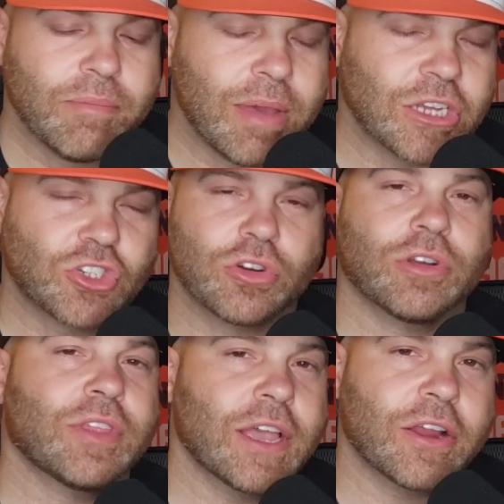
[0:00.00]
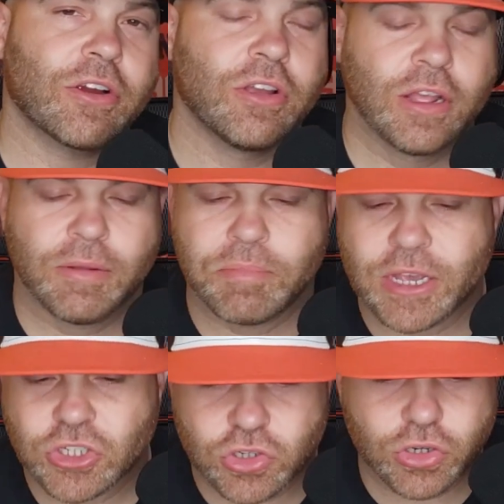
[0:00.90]
Make sure you're there.
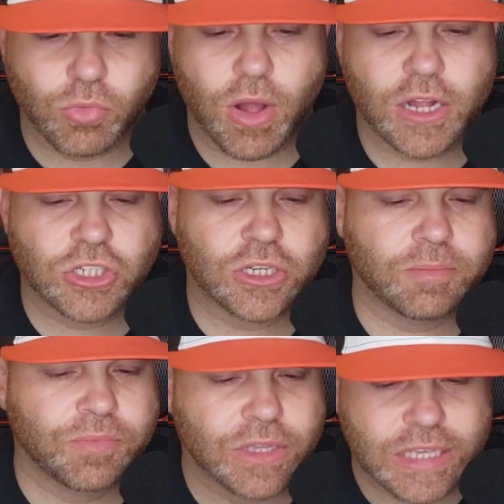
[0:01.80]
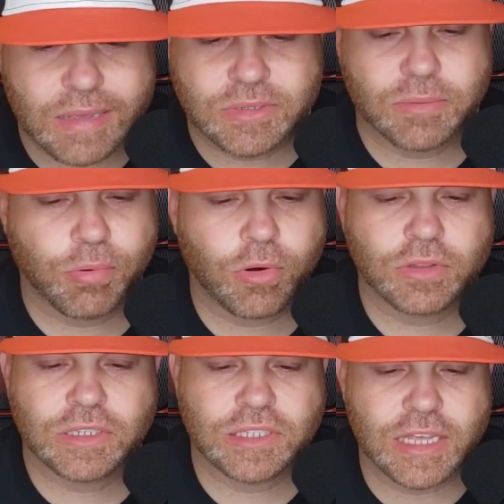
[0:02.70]
Make sure you're watching. Keep supporting
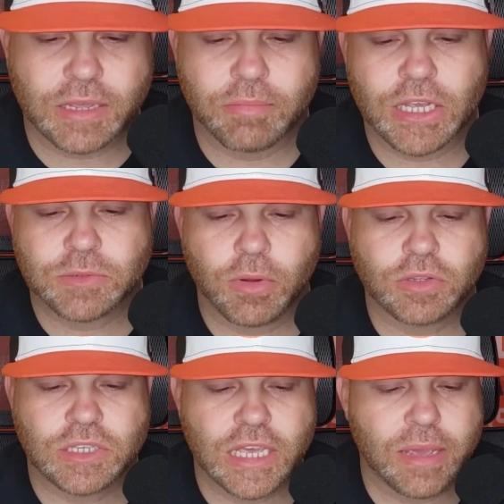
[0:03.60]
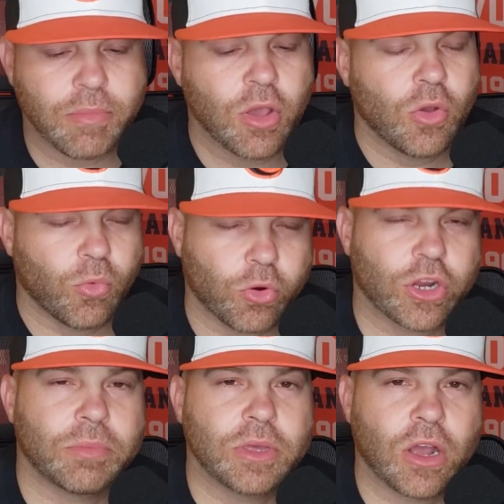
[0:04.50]
this stinking baseball team. We're
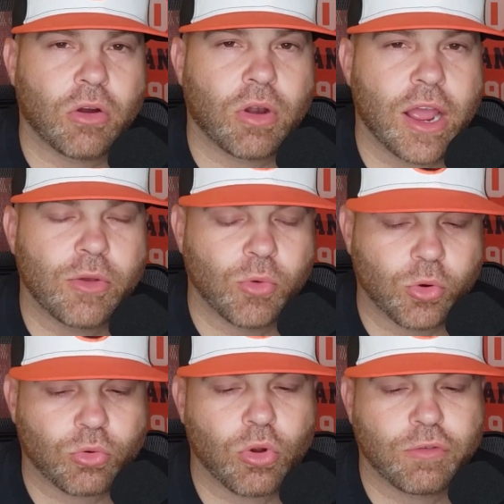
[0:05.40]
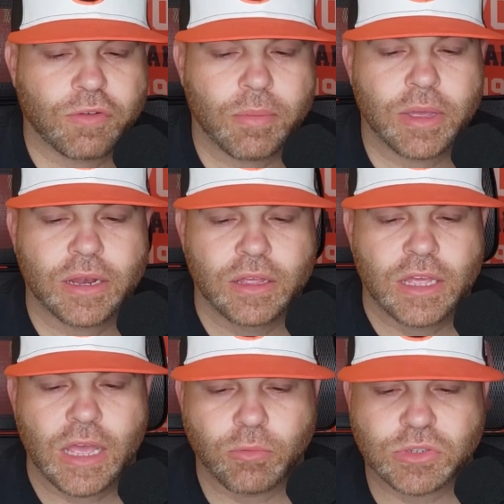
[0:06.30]
going to be all right. We'll grow from it,
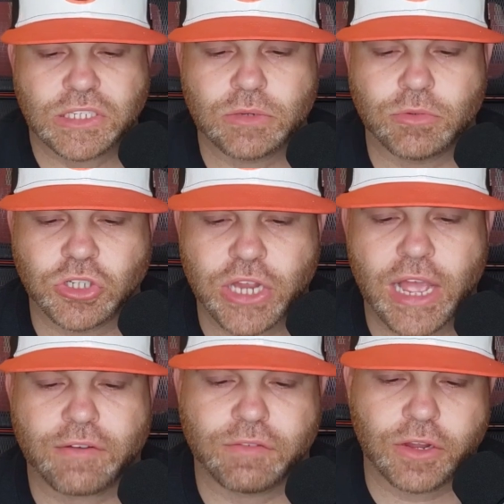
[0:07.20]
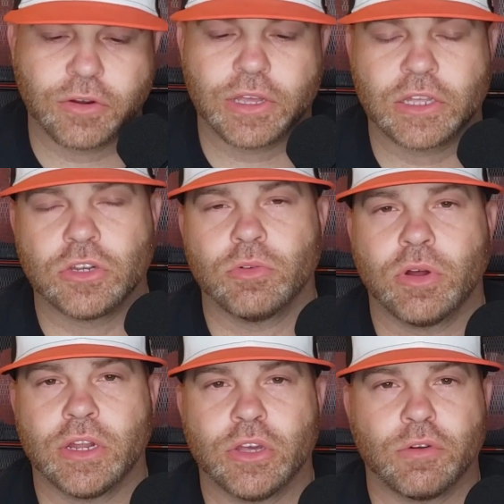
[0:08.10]
and we'll see what Jack Flaherty can do
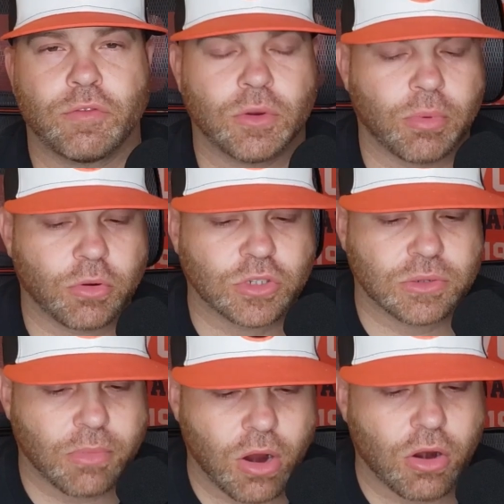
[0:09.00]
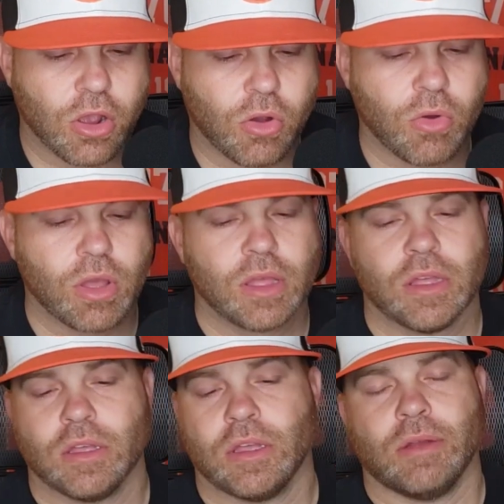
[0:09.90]
on the hill for the Birds tomorrow.
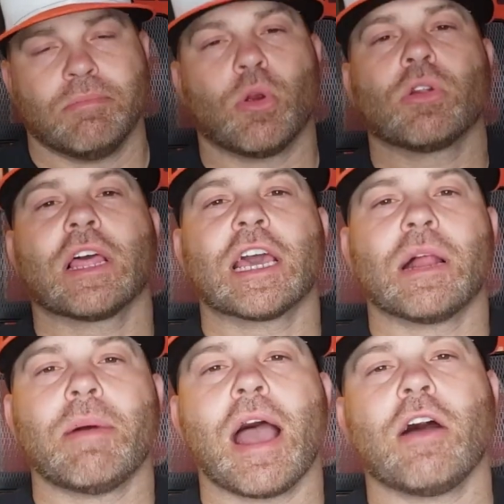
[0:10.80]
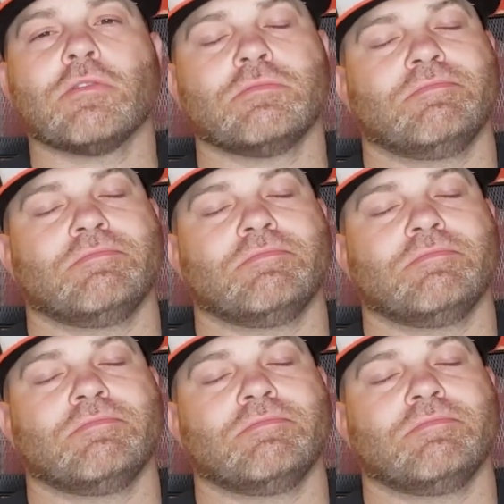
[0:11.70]
Birdland, I'm out.